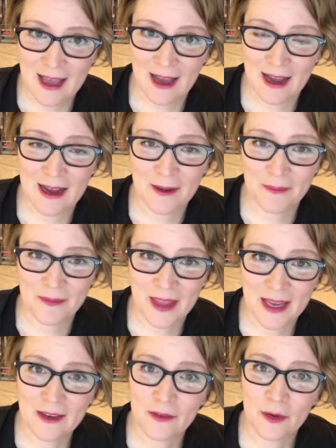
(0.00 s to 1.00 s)
than
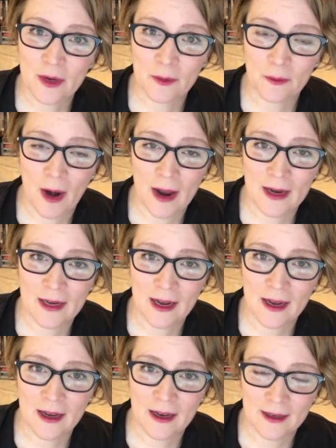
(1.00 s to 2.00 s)
if you can write
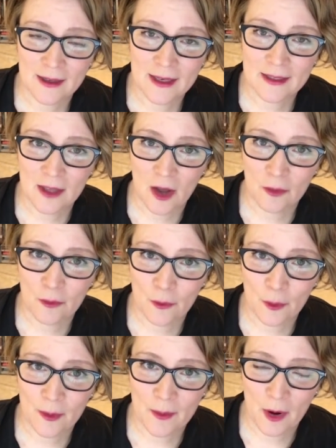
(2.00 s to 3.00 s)
a nice long
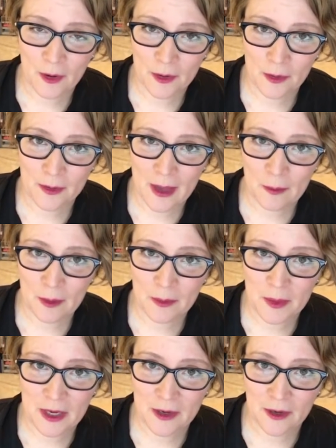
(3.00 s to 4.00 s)
form article that will
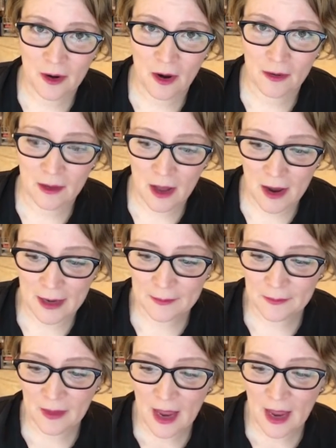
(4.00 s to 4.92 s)
appear online.